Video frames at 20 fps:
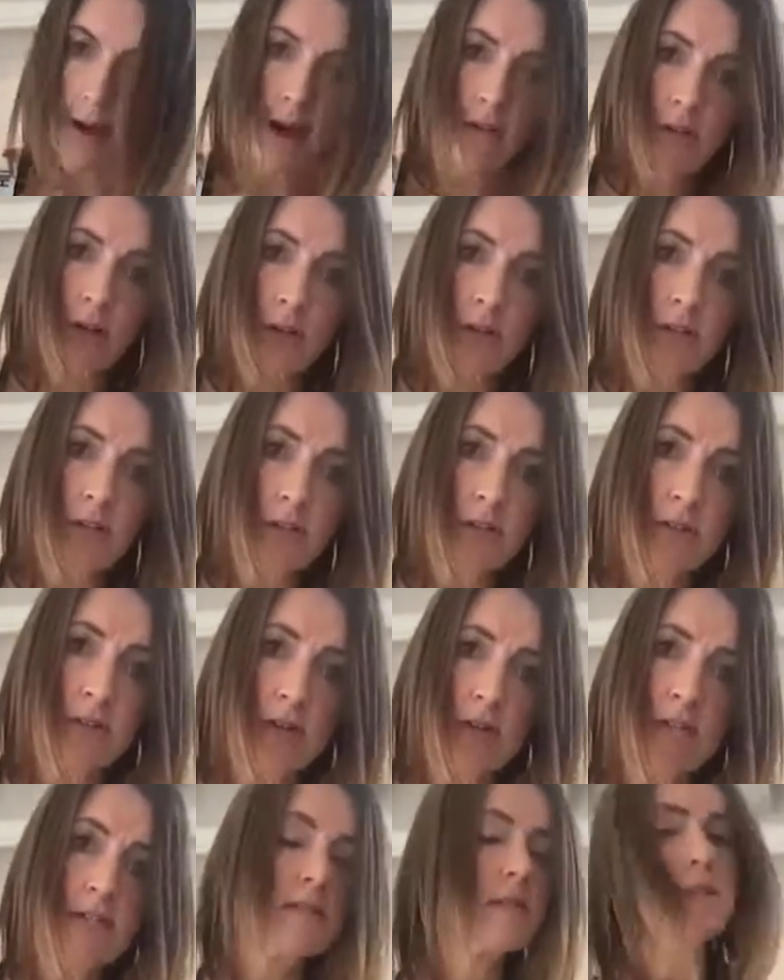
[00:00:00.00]
I've got to do
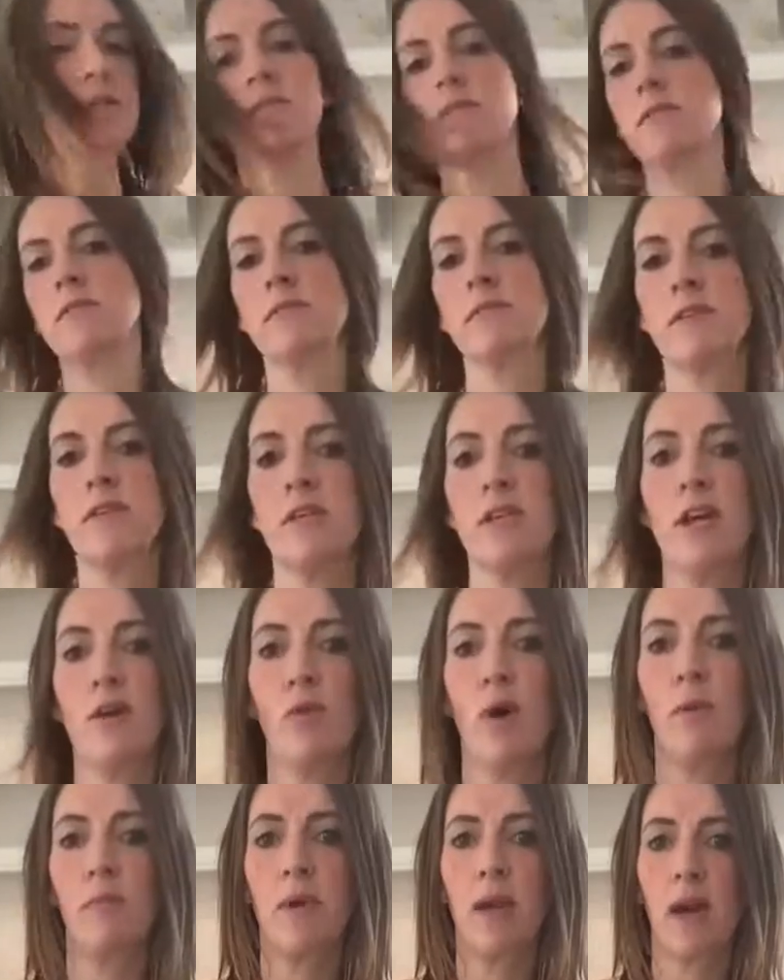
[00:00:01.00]
this. You
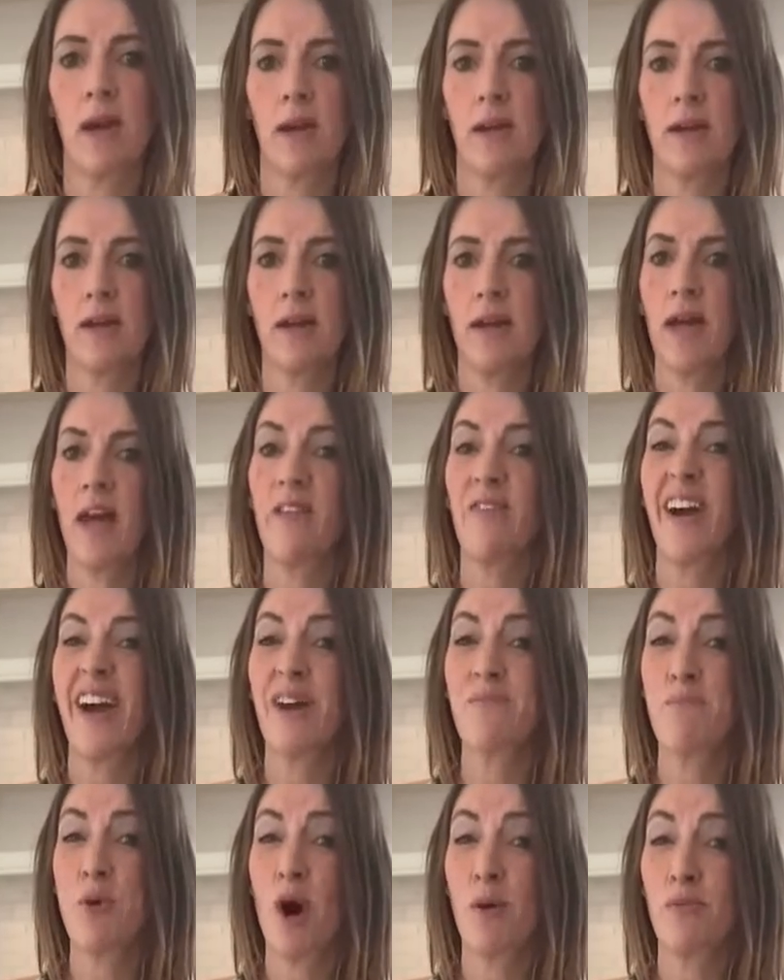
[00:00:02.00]
know what I'm like. If I
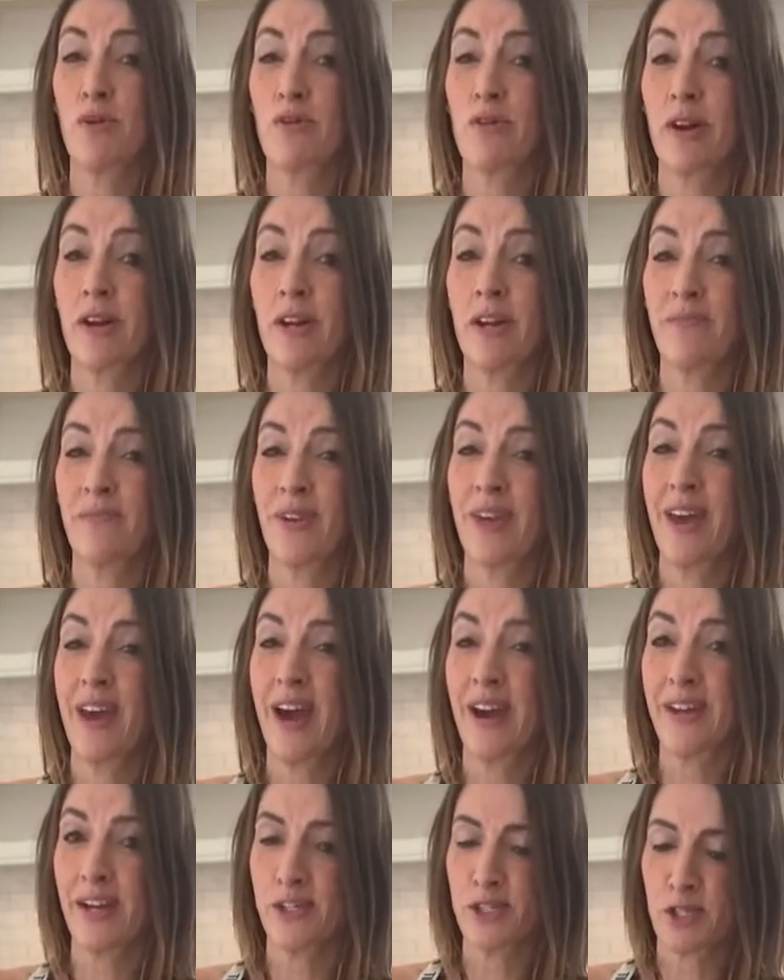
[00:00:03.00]
had pomegranate,
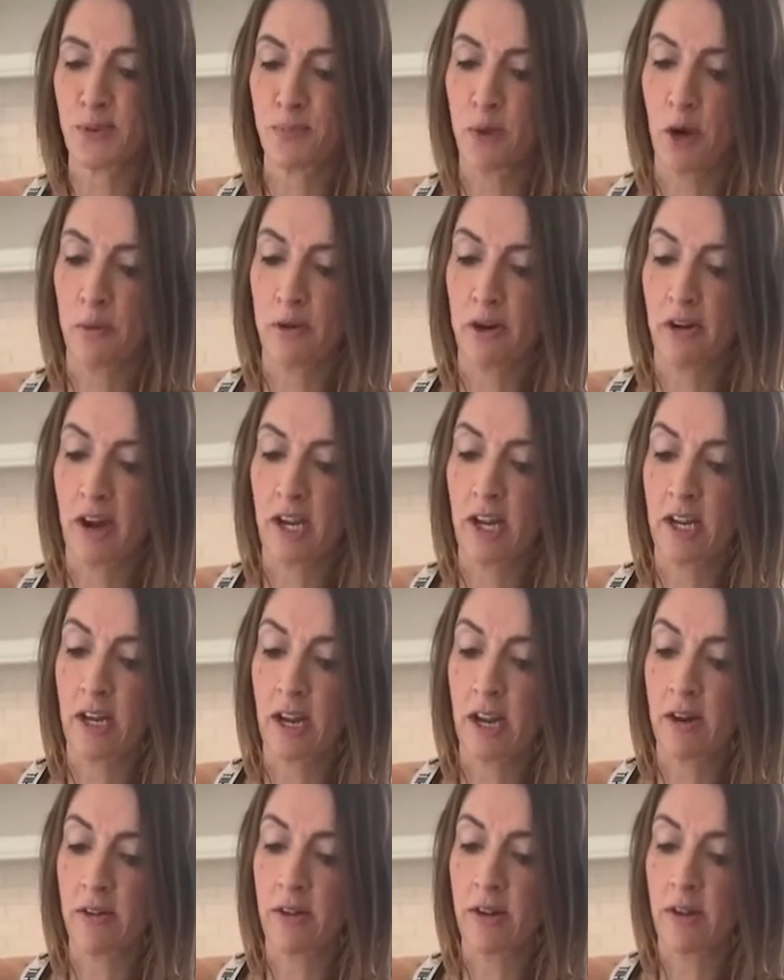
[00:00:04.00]
I'd add some pomegranate
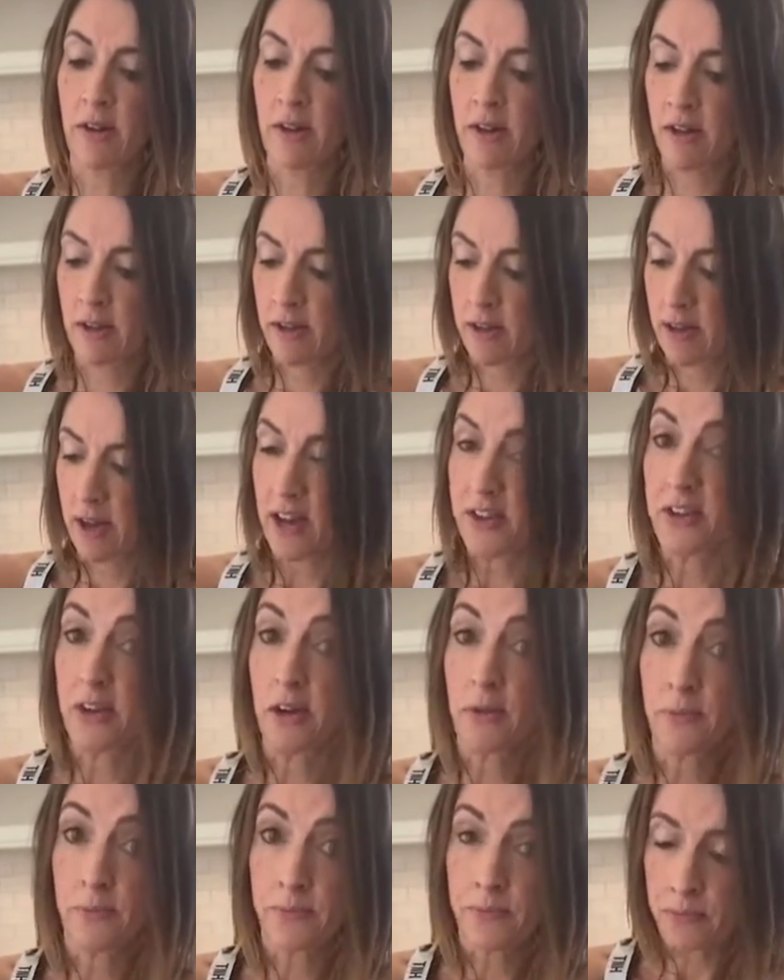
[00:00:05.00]
now. I
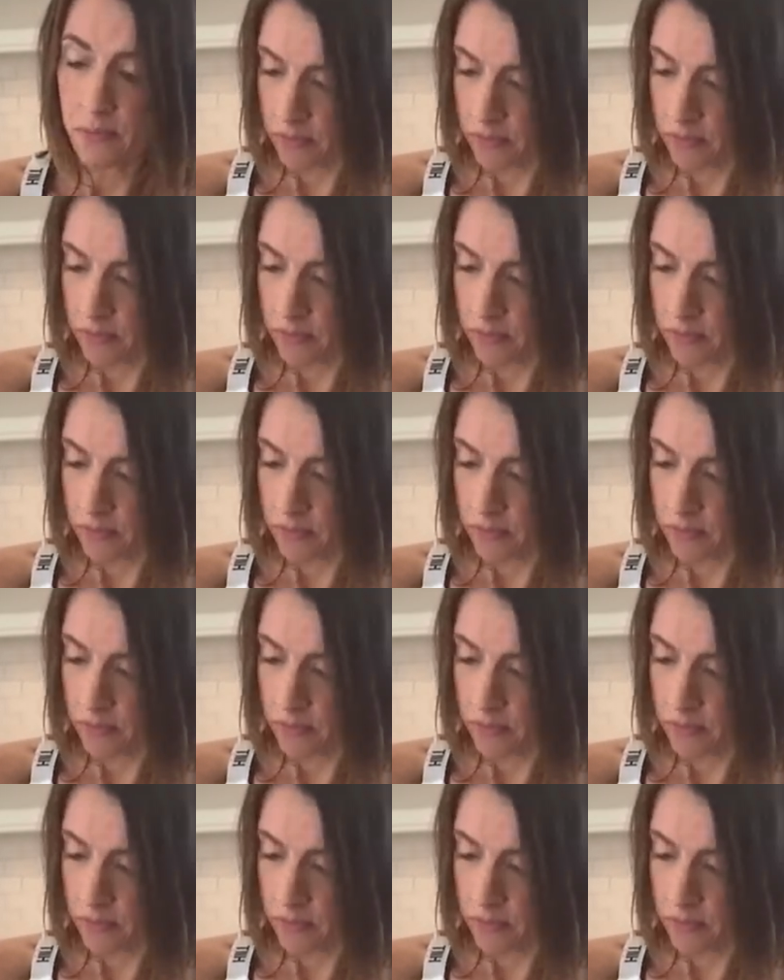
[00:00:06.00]
don't.